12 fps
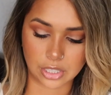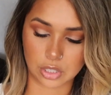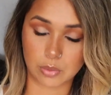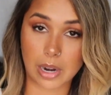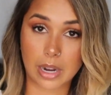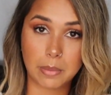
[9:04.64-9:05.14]
I
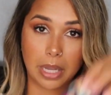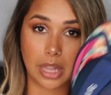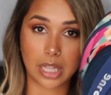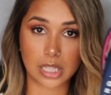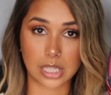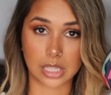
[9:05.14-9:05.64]
do
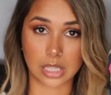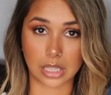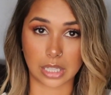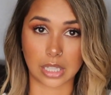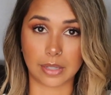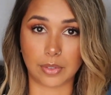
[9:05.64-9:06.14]
recommend the
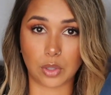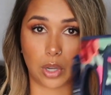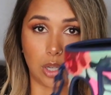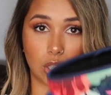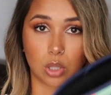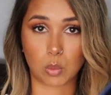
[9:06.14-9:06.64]
sleeve. You
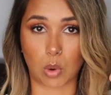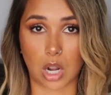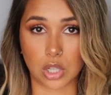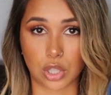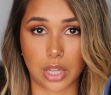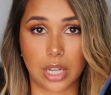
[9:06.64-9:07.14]
can just
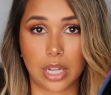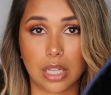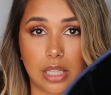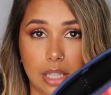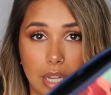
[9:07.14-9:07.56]
wash this.